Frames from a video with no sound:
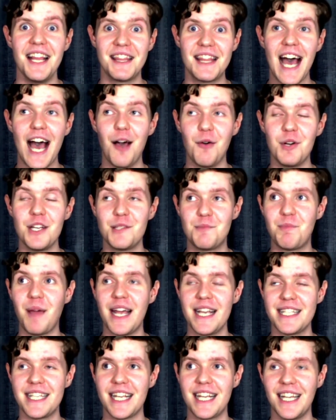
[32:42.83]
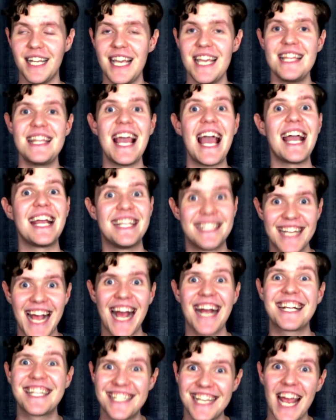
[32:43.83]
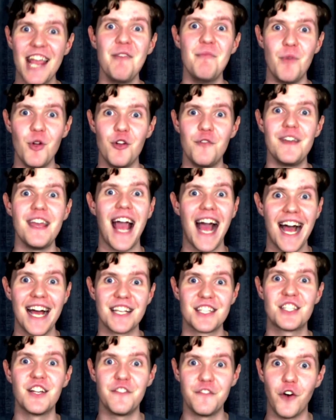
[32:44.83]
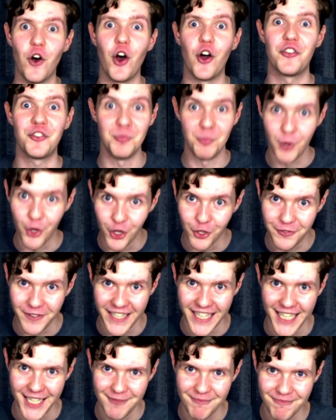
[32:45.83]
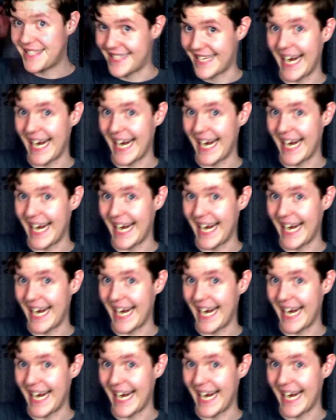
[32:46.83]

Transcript: that was basically the exact same movie as the first movie.